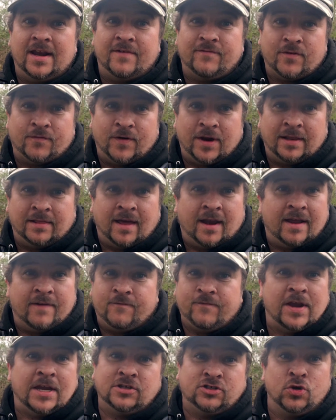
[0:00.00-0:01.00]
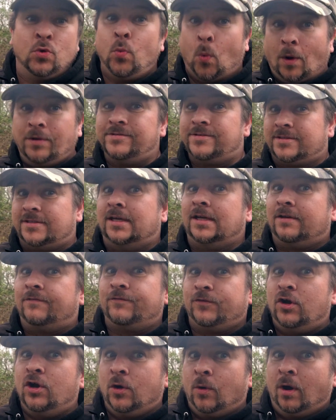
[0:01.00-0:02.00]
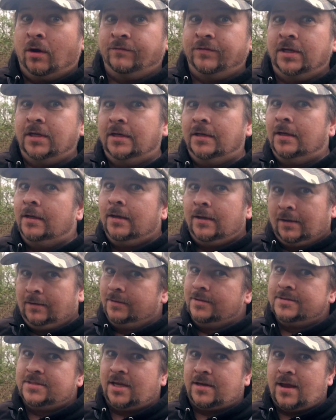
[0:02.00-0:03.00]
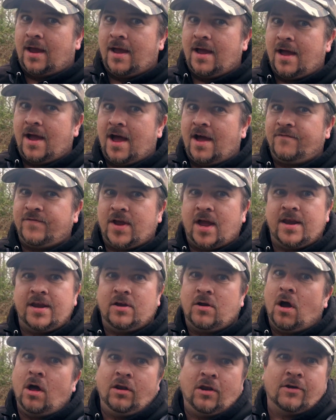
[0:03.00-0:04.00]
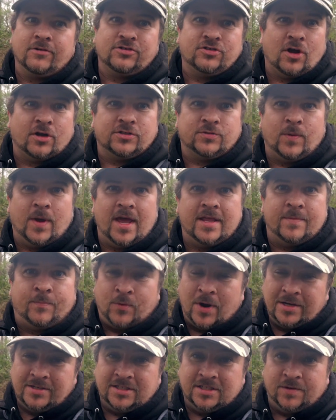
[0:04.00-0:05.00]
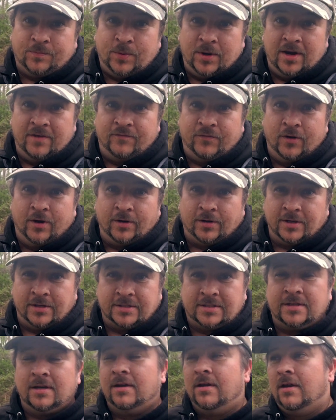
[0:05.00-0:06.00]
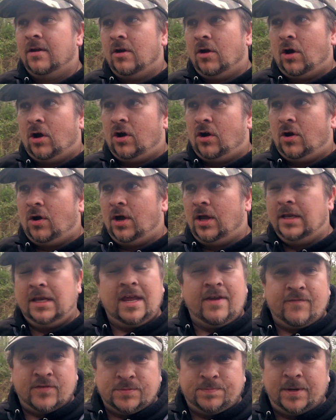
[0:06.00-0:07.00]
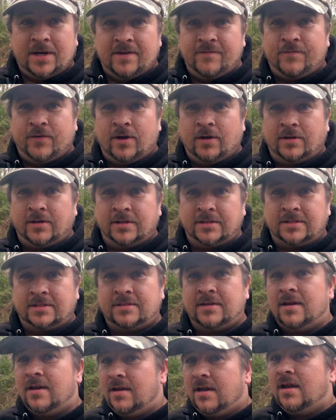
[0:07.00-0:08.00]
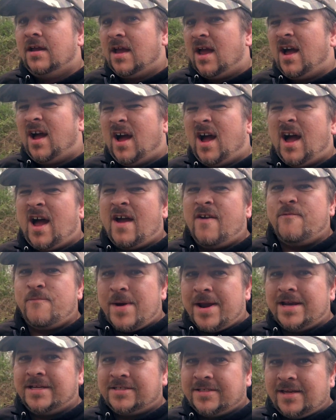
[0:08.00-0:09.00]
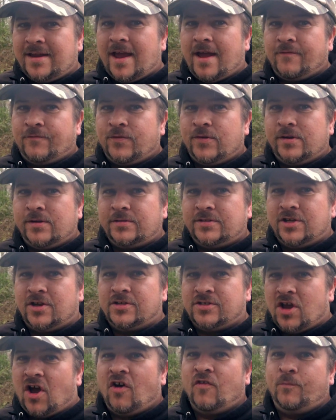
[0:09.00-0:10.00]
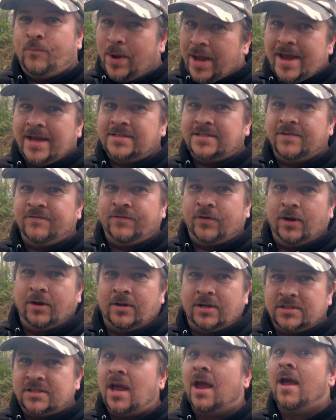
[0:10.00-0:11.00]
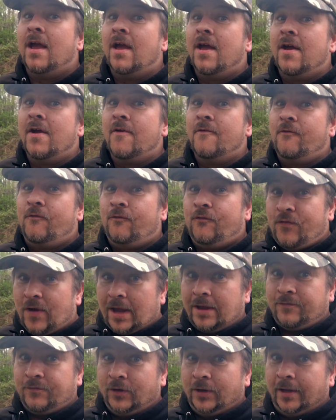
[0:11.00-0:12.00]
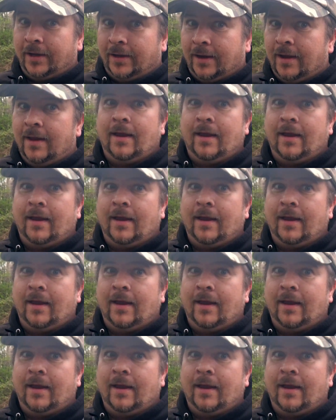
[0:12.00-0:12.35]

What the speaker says: everything that it thinks you want to take a photo of. So yeah, I've kind of got a lot of shots where the branches have been in focus, or a leaf has been in focus. I've managed to get photos of birds in focus, thankfully,